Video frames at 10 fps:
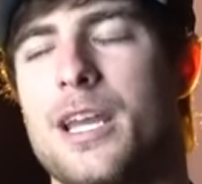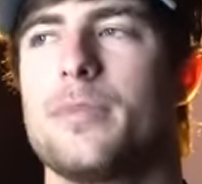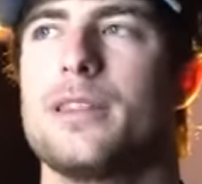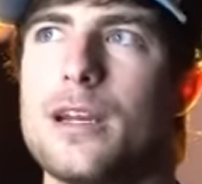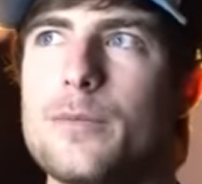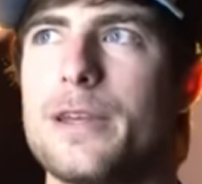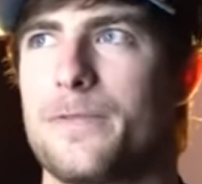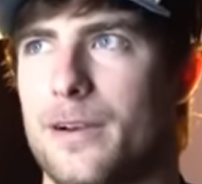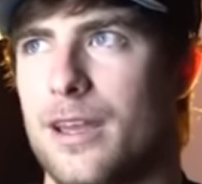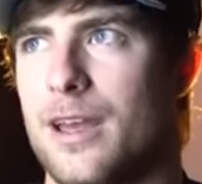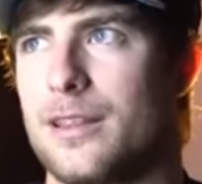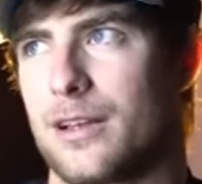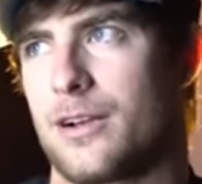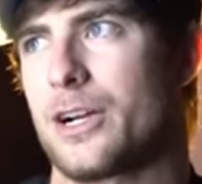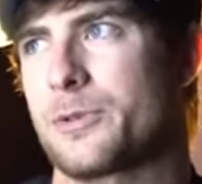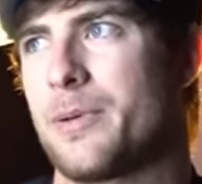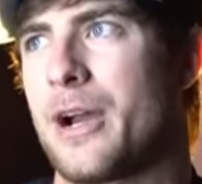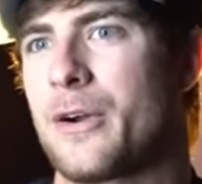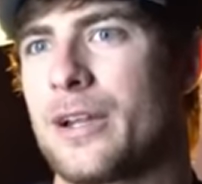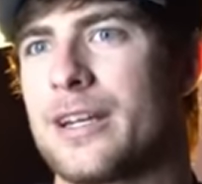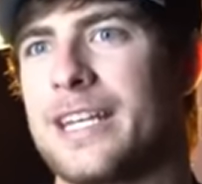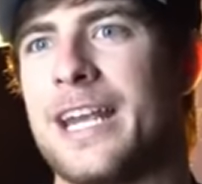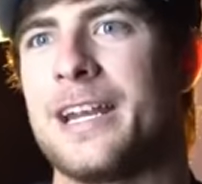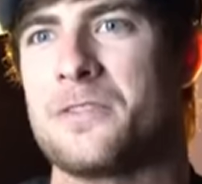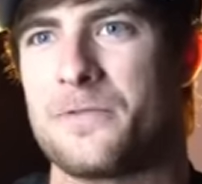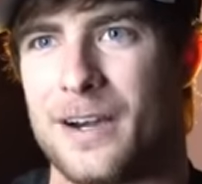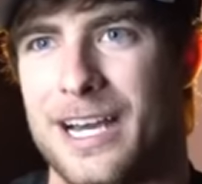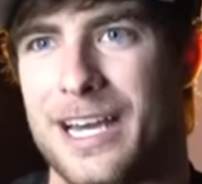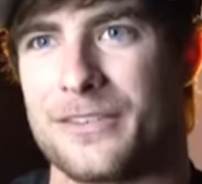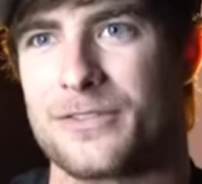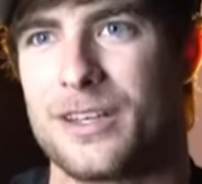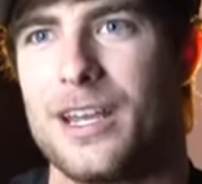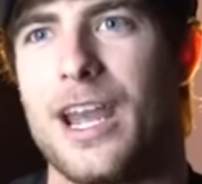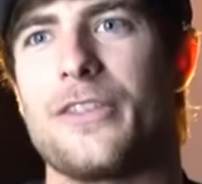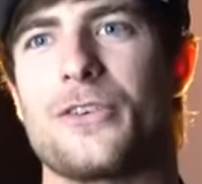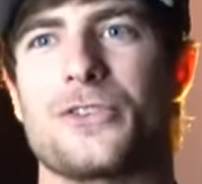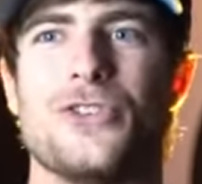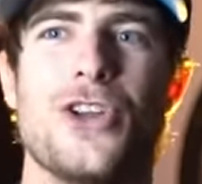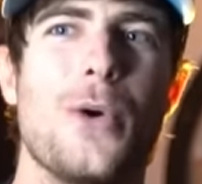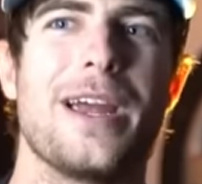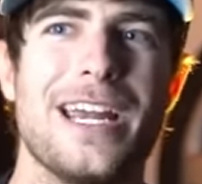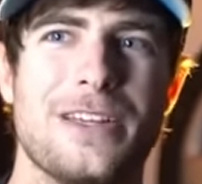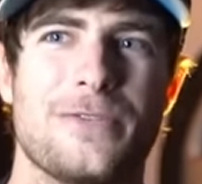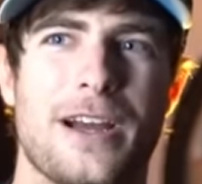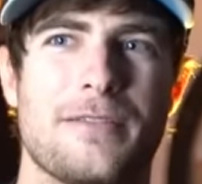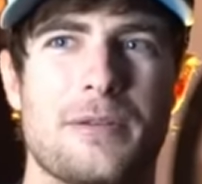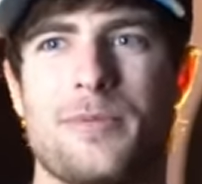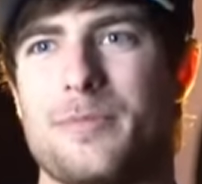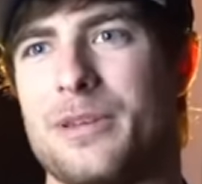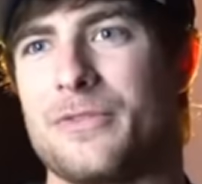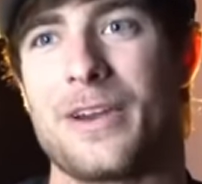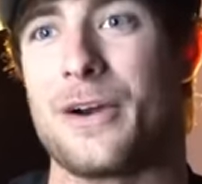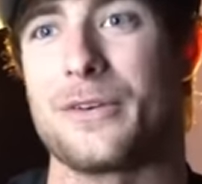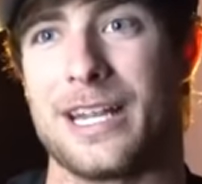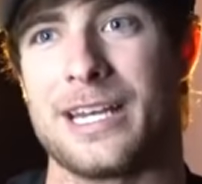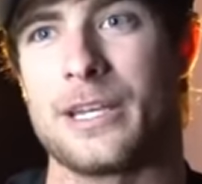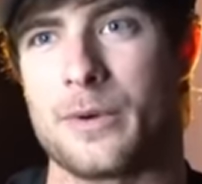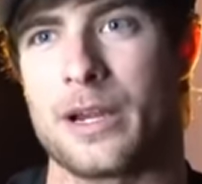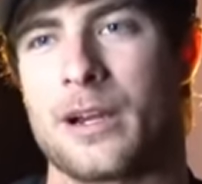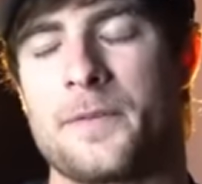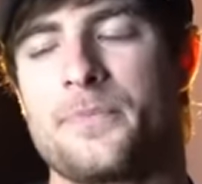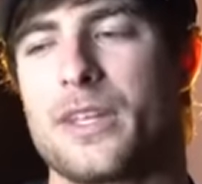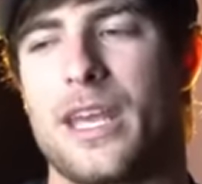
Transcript: But then we forget the car's powered on E85, and there's no E85 to be found anywhere.